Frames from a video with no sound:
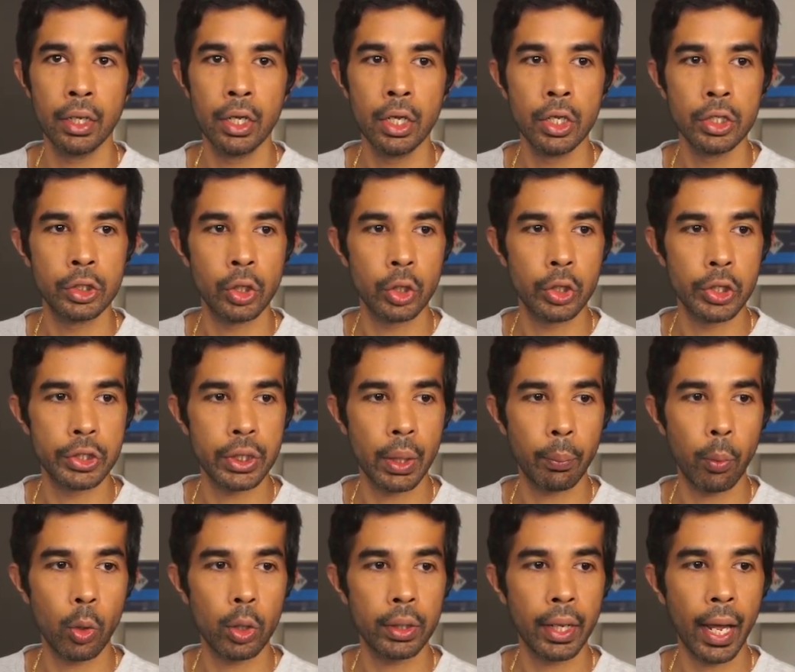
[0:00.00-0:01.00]
So to
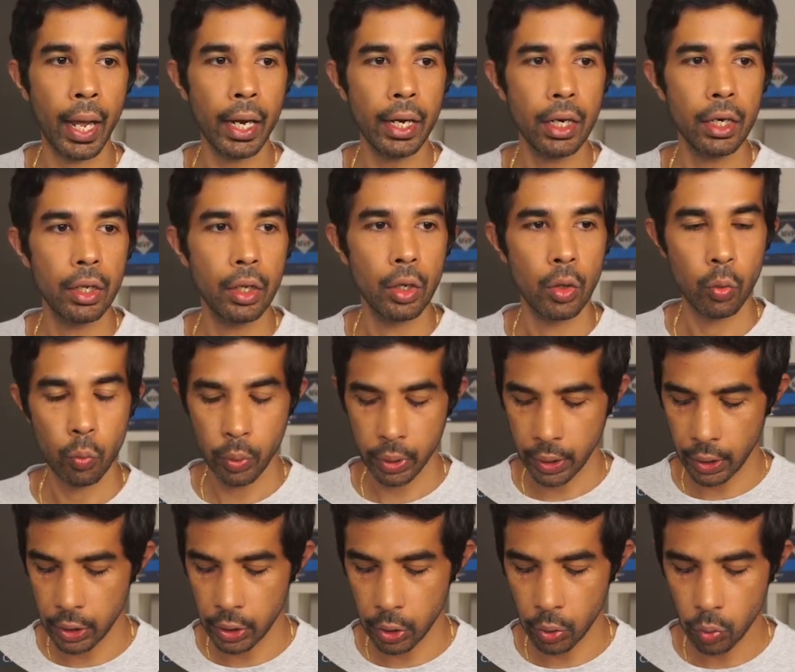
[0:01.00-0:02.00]
support that, we
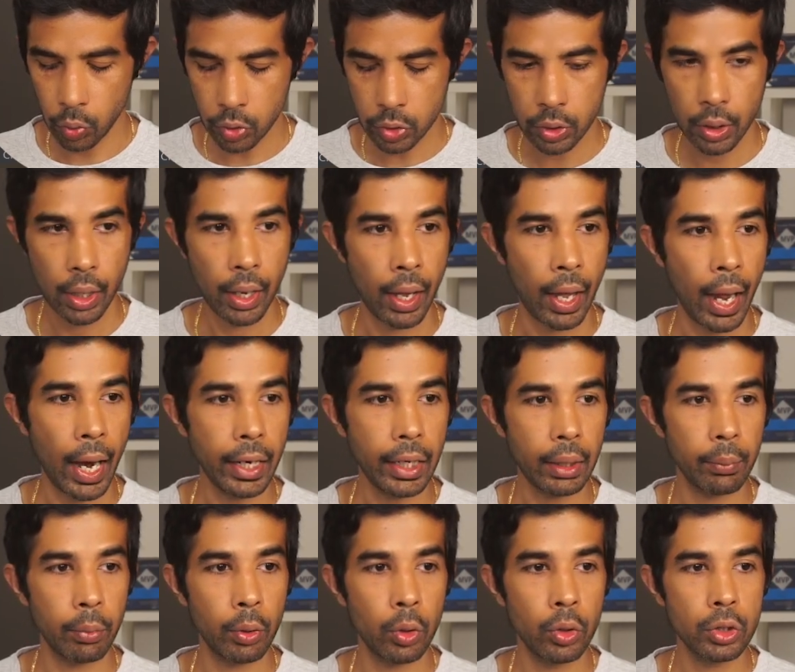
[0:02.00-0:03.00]
can use
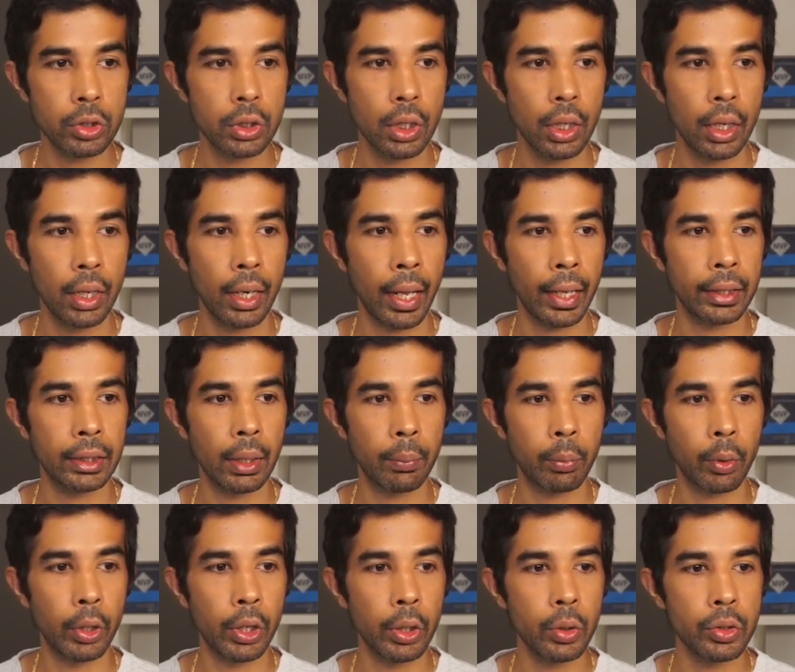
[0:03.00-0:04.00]
attributes like the
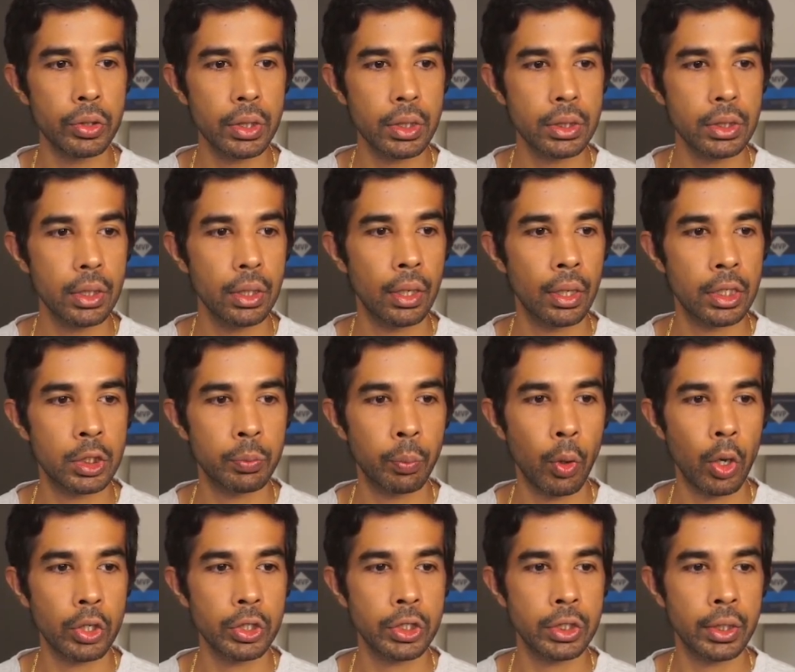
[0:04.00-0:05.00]
produces
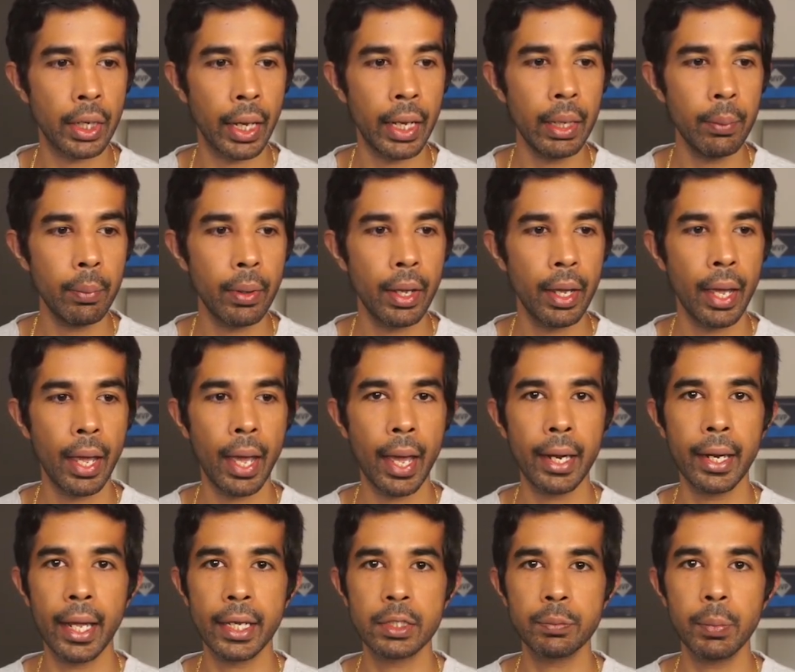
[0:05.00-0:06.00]
response type
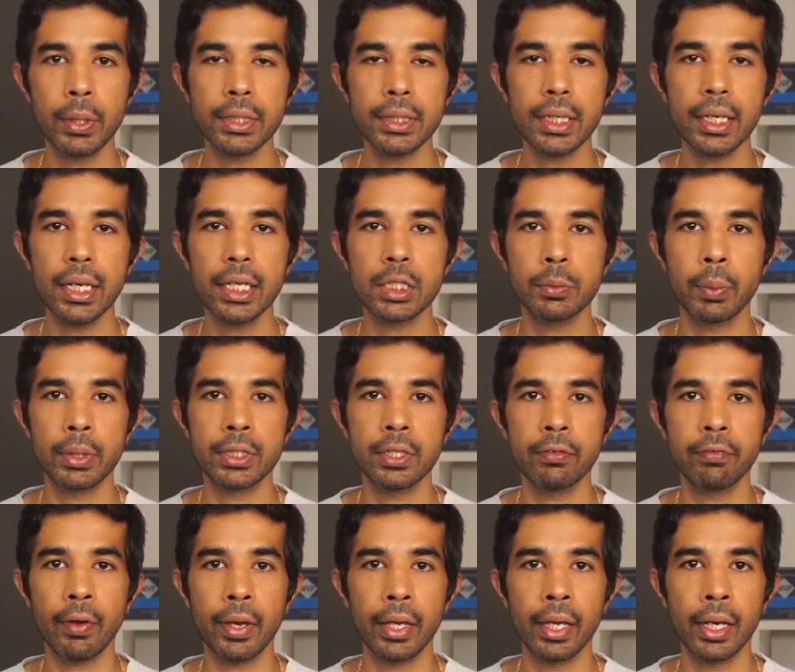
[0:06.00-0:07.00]
and explicitly
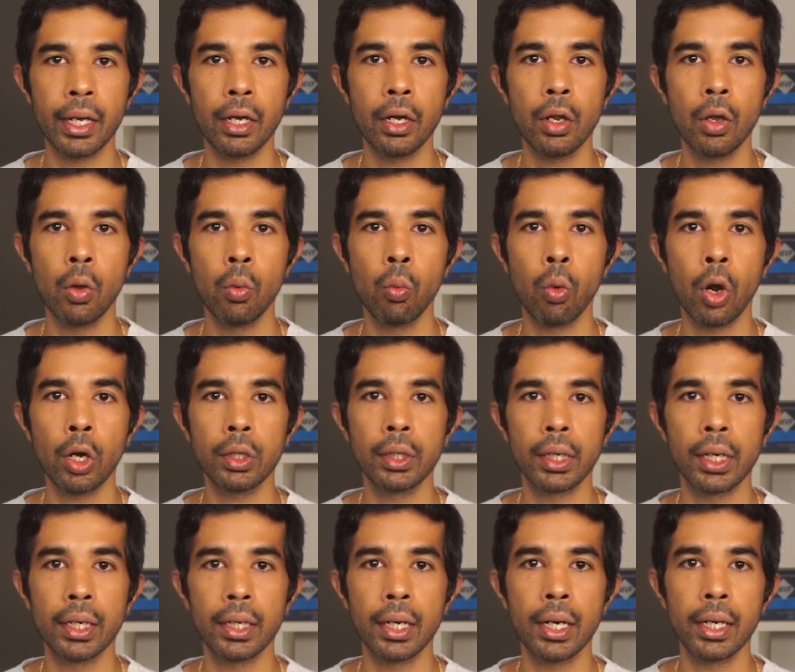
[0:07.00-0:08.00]
specify in what the
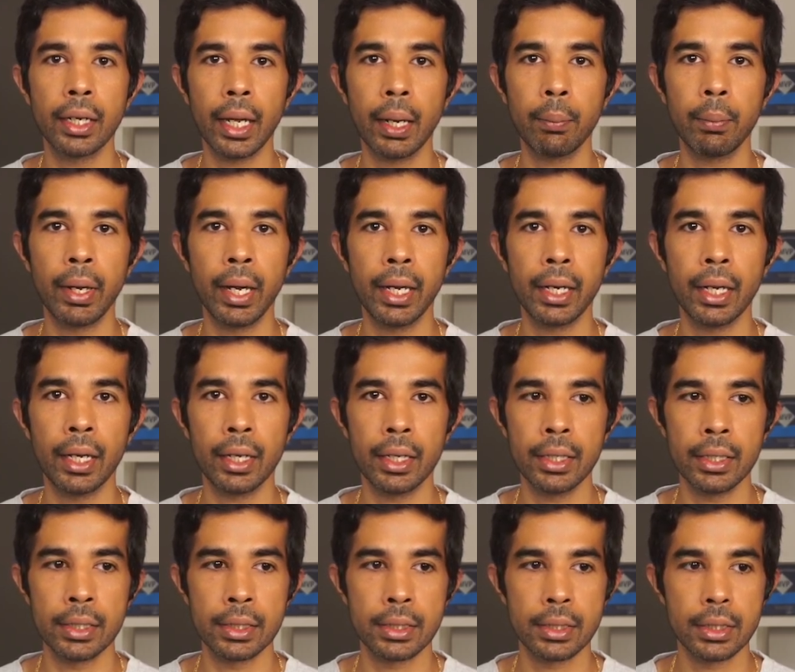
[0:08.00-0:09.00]
return type data
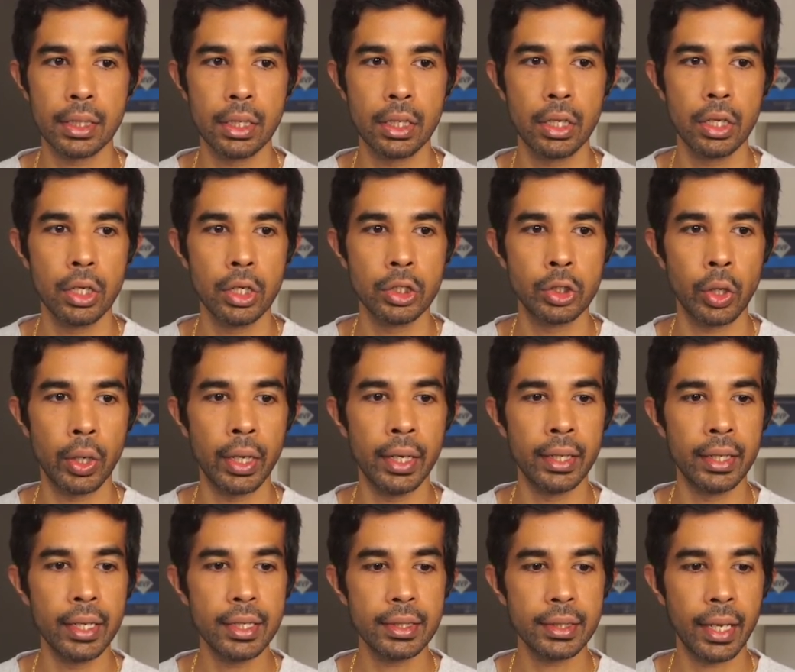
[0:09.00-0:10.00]
is. So in
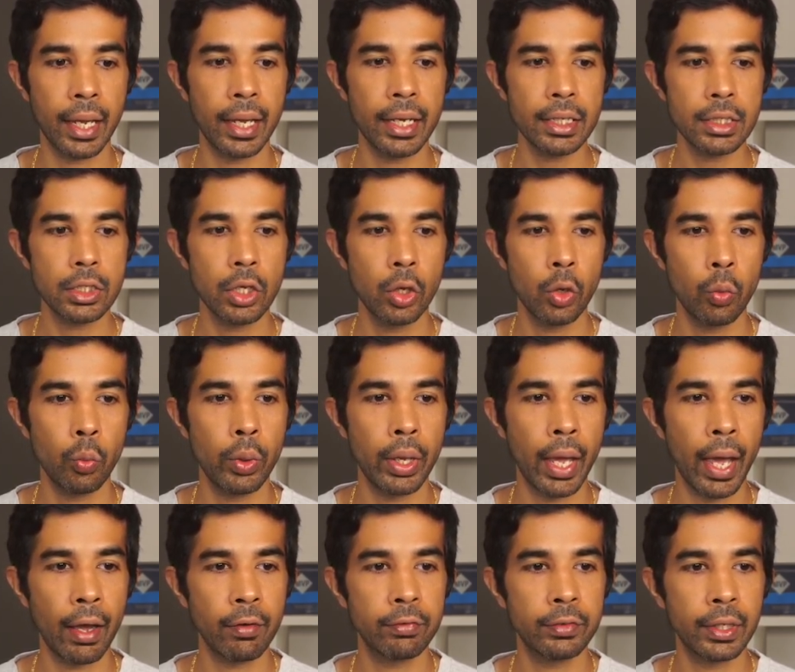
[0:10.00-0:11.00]
this case, we
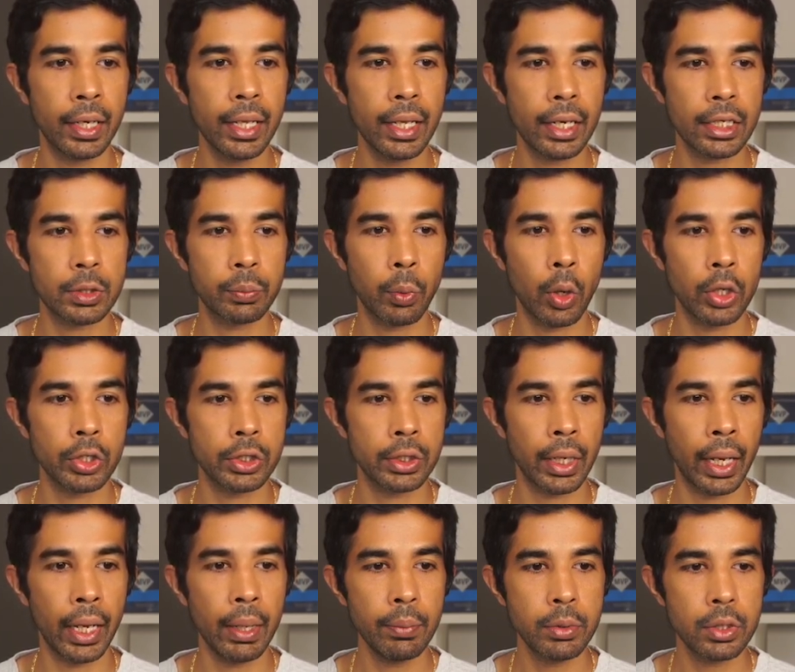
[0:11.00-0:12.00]
have three response
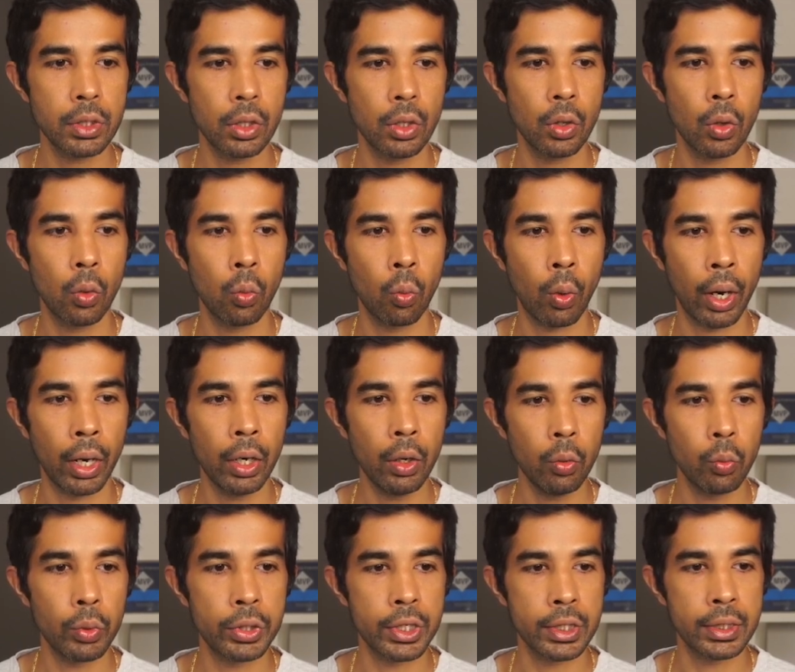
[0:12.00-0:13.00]
types. One,
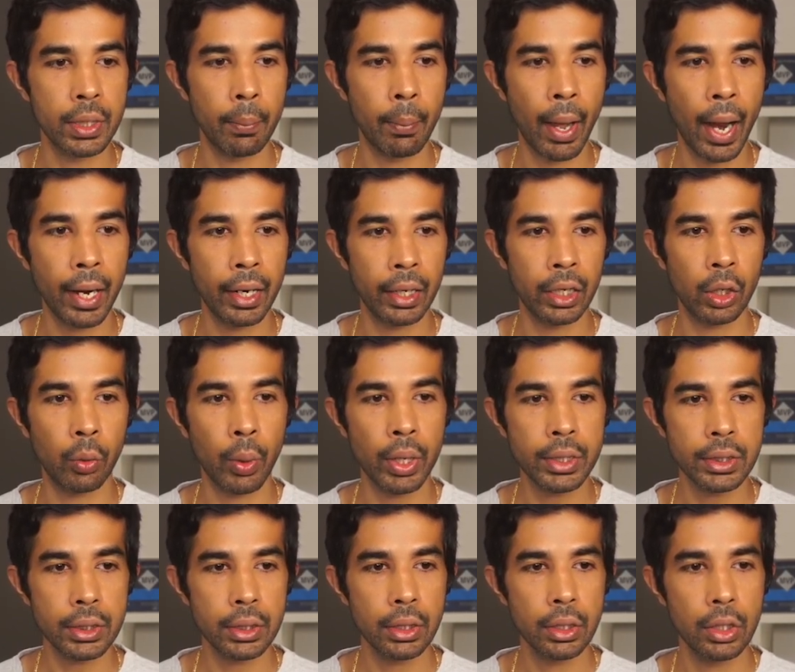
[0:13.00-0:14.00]
which is the bad
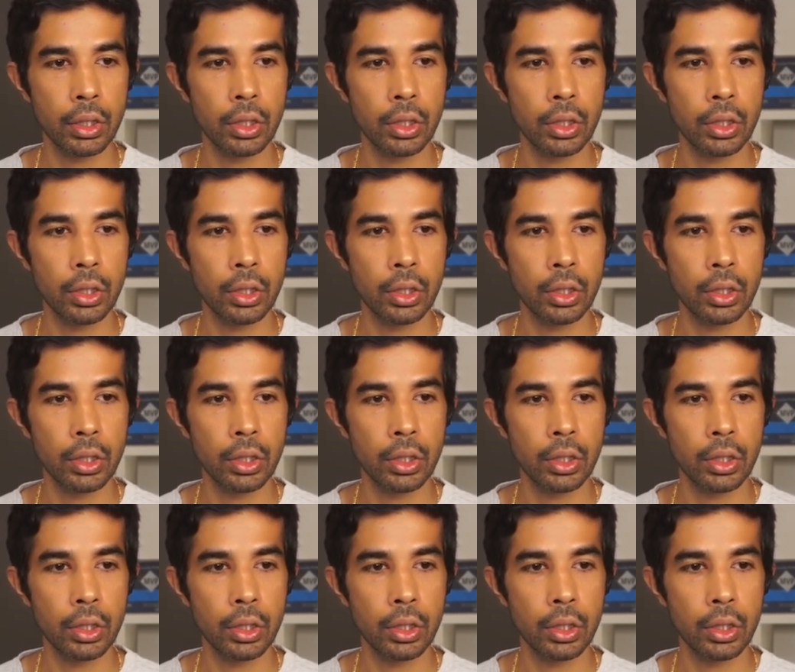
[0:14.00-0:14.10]
request.